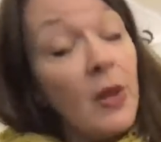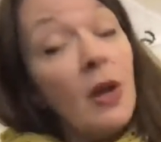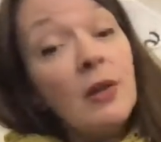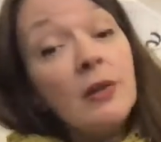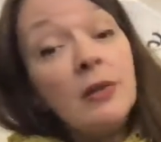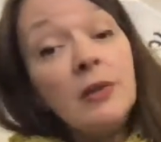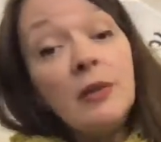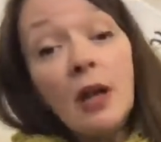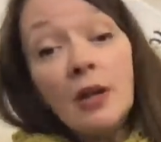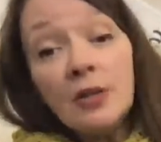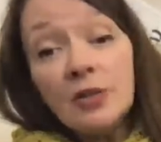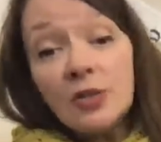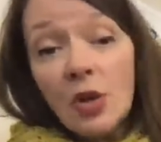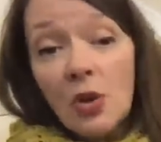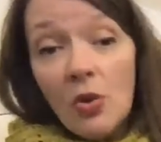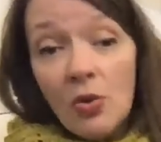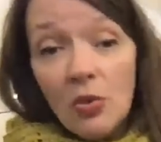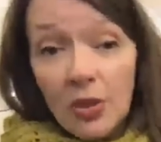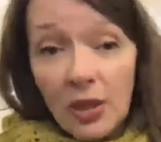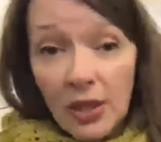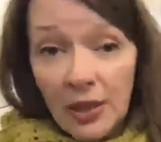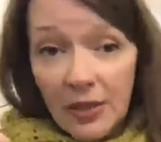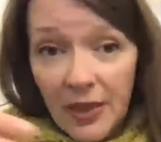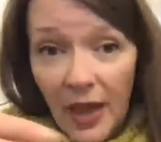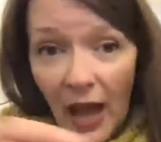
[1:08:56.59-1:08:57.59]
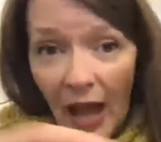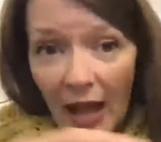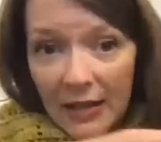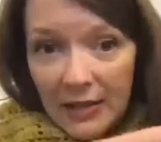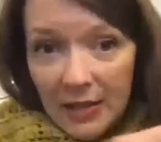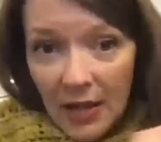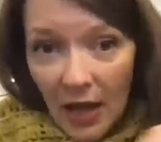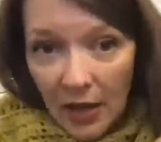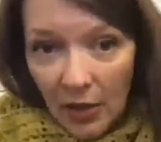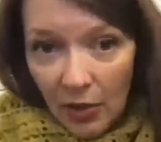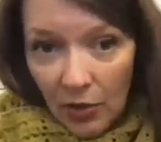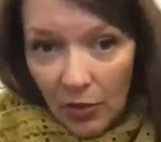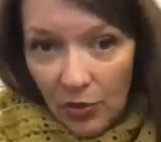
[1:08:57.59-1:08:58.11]
Not only that,
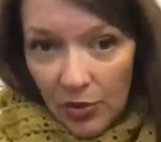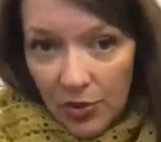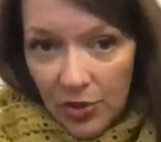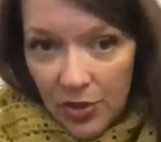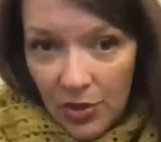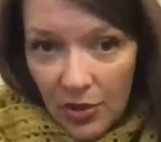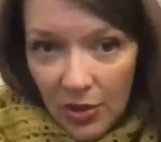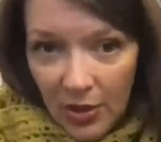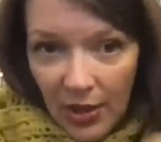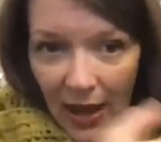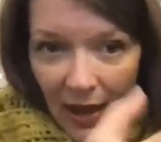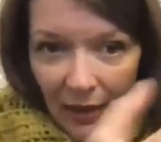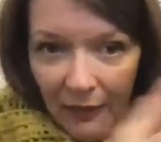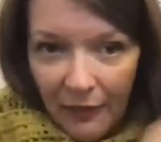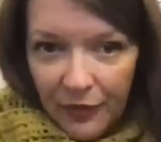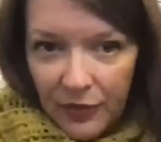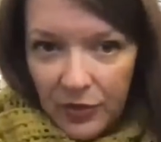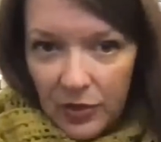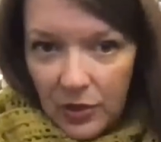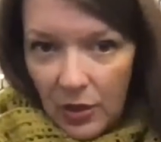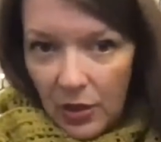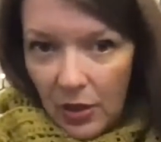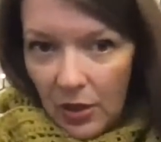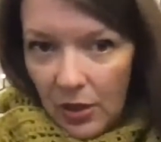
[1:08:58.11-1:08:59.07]
I also left